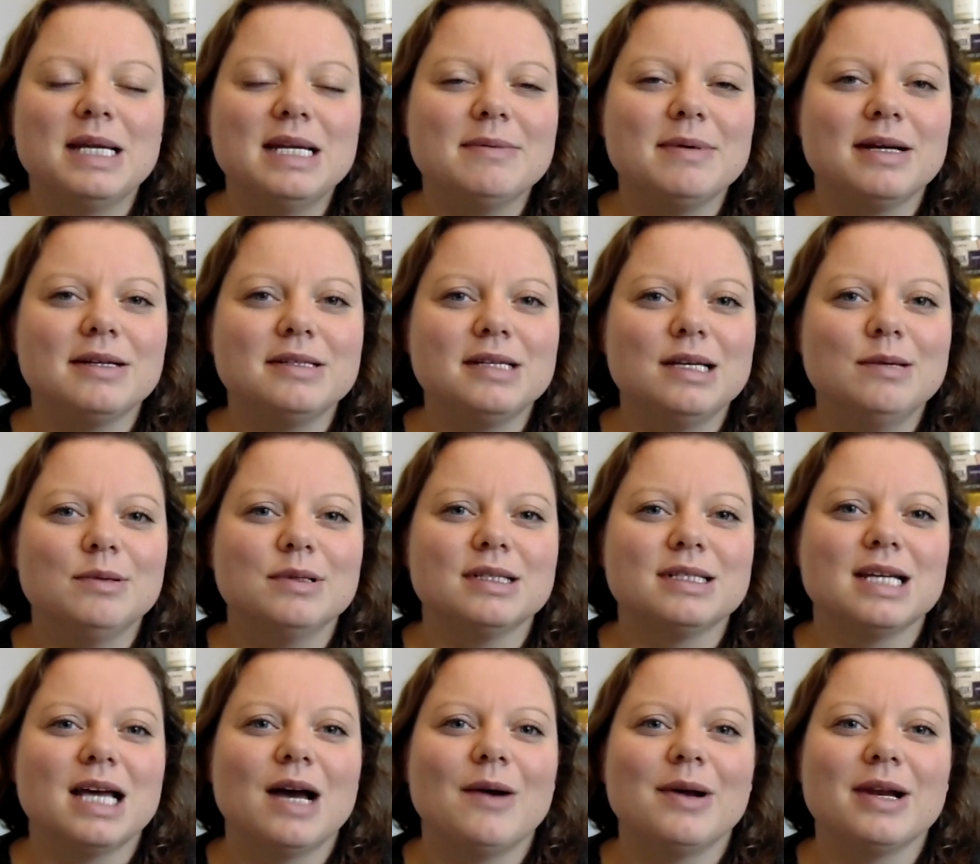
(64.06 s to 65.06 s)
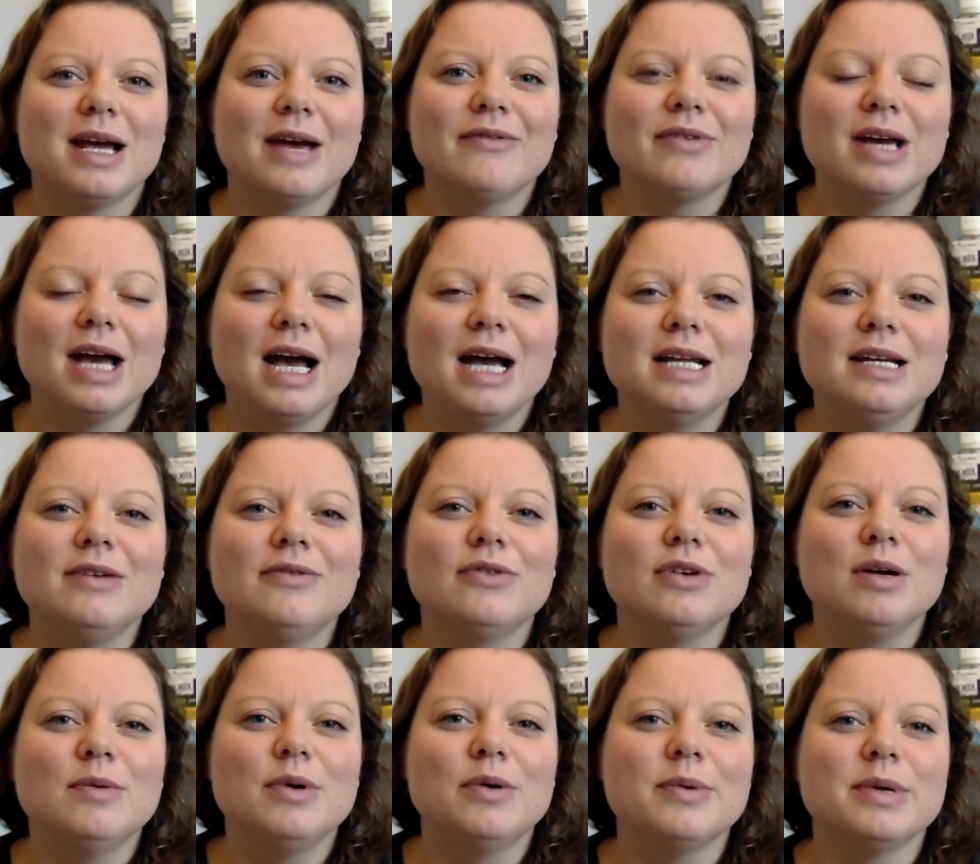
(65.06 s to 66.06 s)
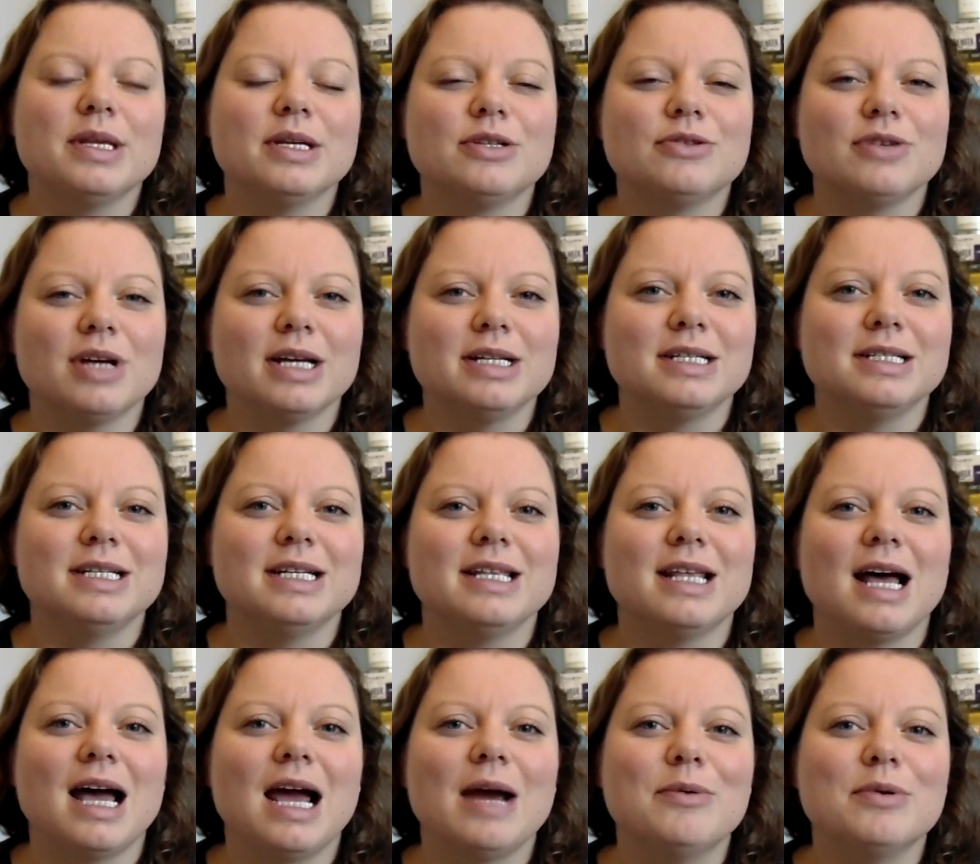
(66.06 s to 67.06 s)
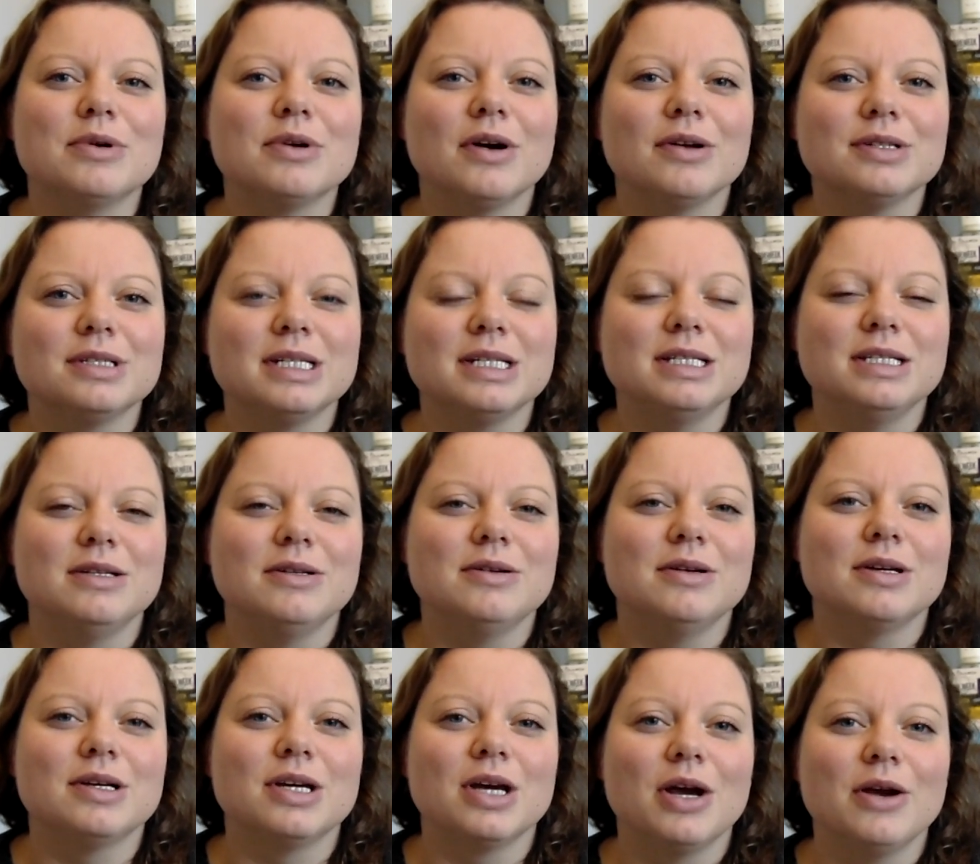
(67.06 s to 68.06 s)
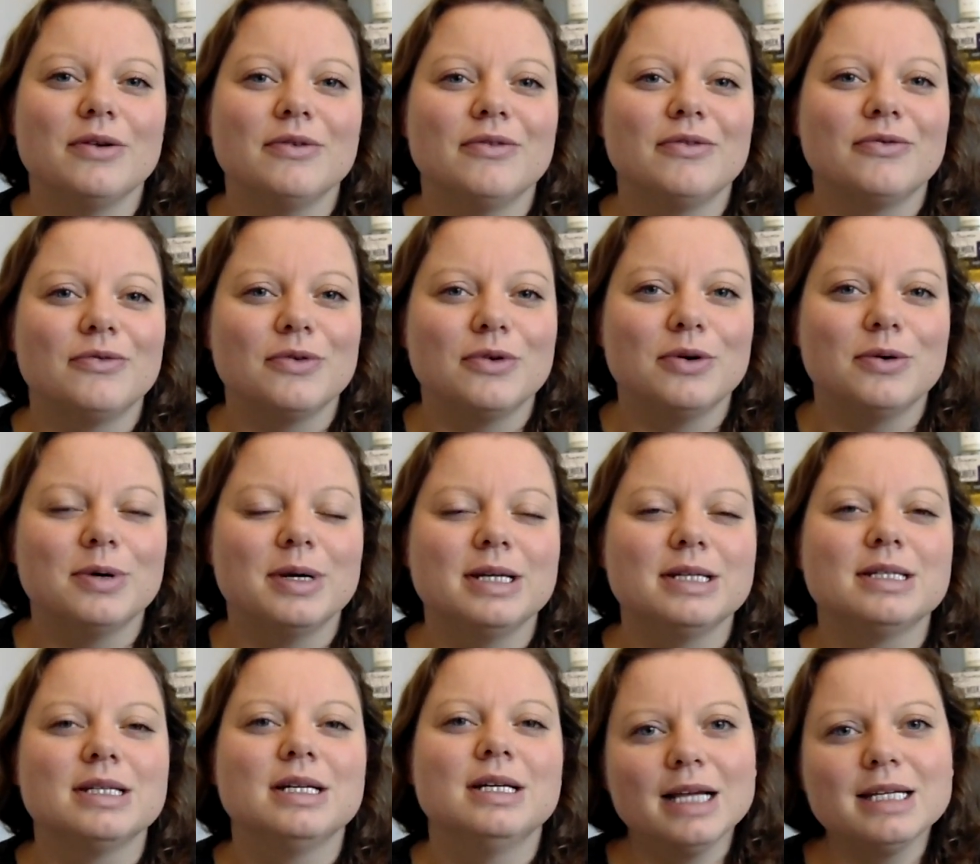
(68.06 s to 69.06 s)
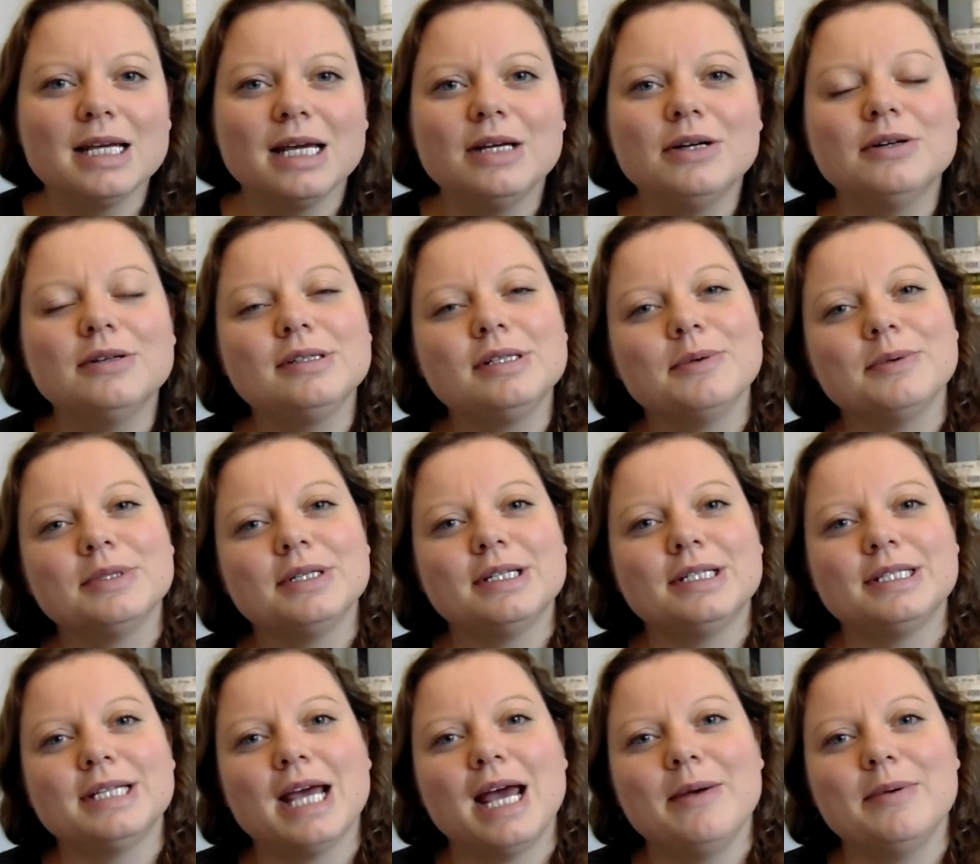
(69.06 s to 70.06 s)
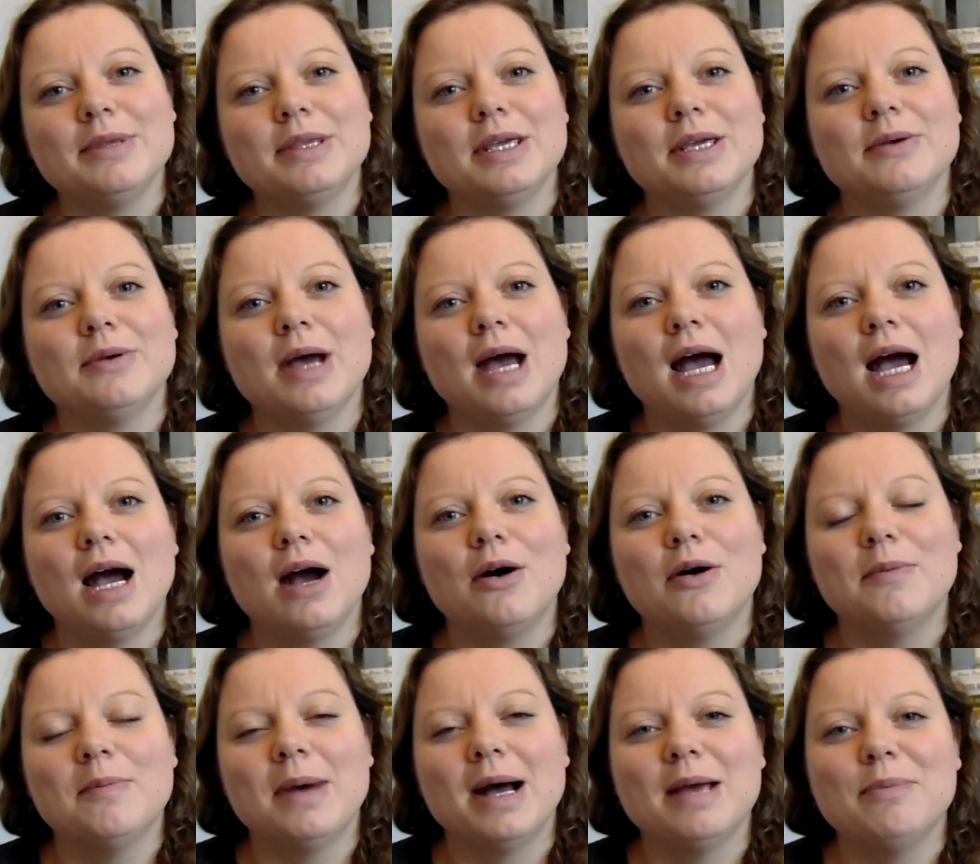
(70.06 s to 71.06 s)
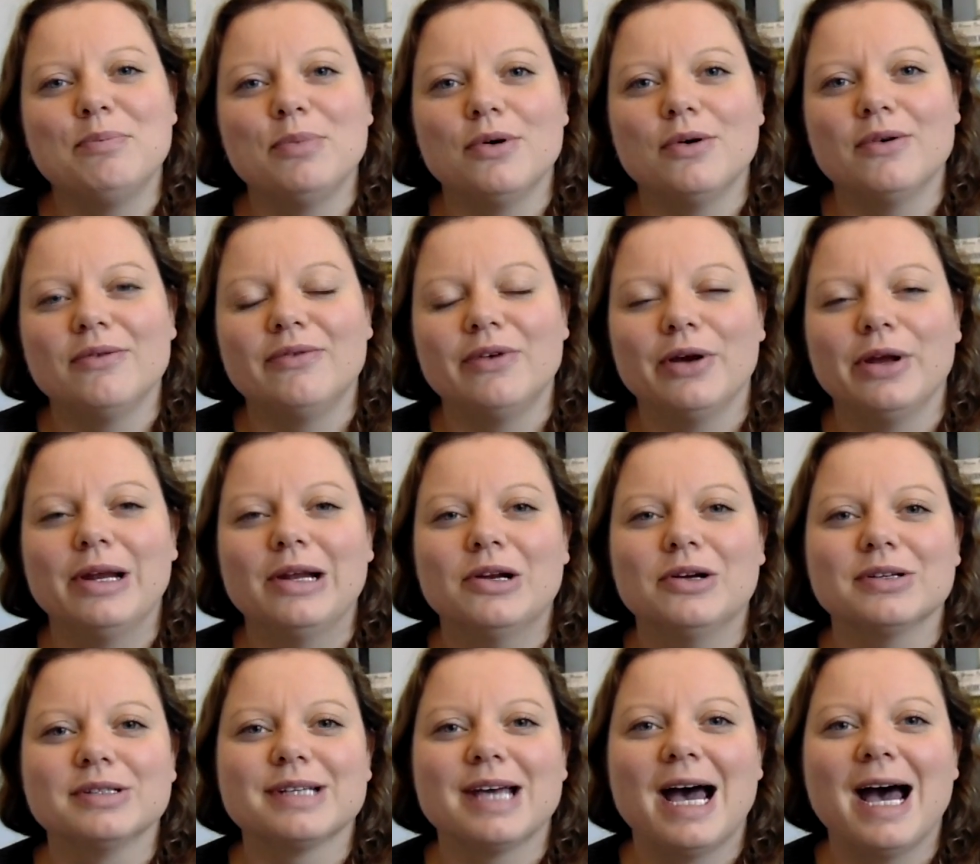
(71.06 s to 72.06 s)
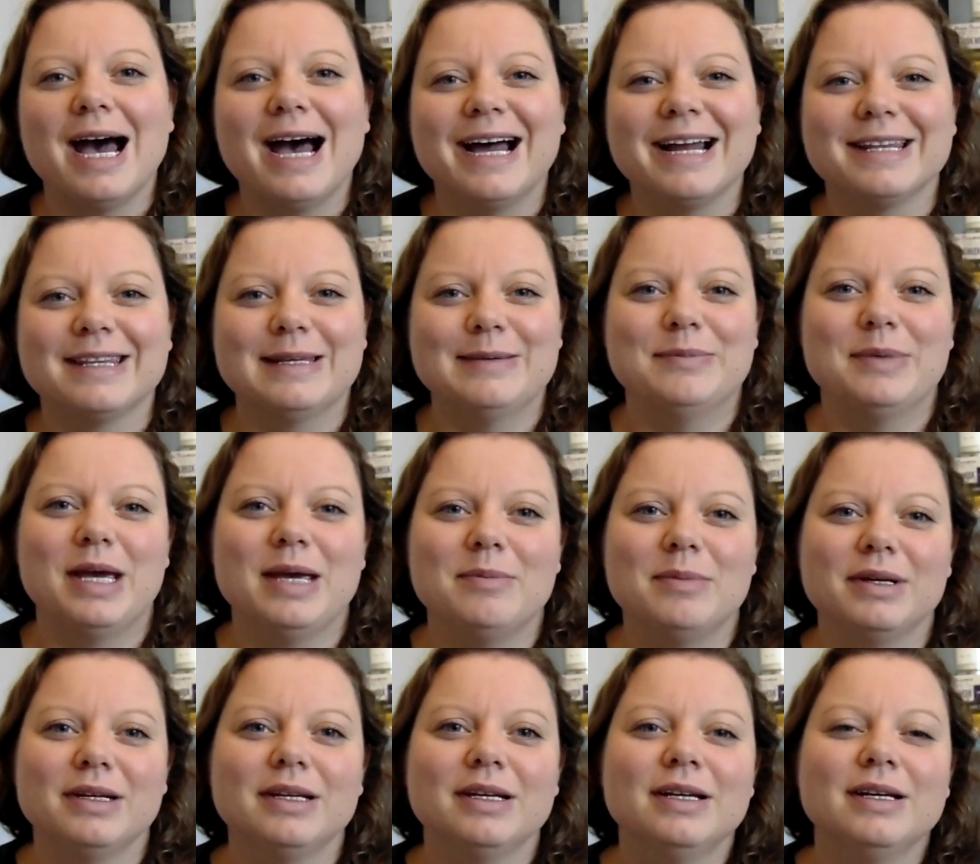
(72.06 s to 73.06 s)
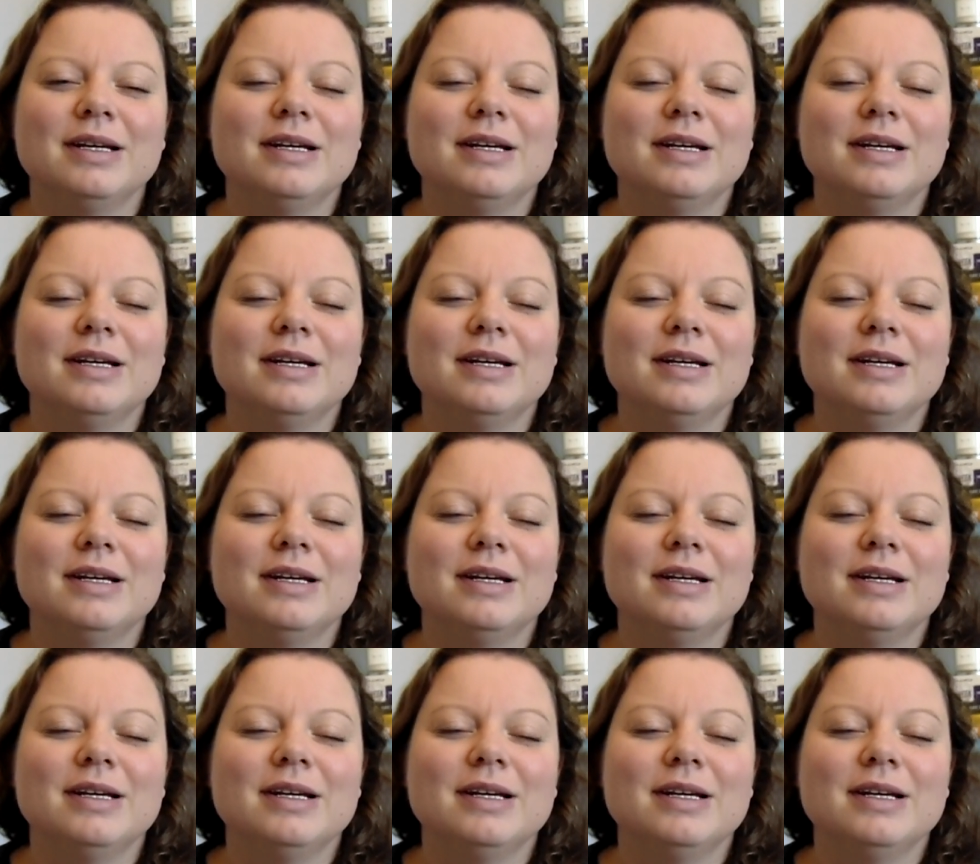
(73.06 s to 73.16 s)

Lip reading: been about 2 months now, and I've kind of come up with a strategy that I will continue going forward. And I also want to share with you how my portfolio looks at the moment.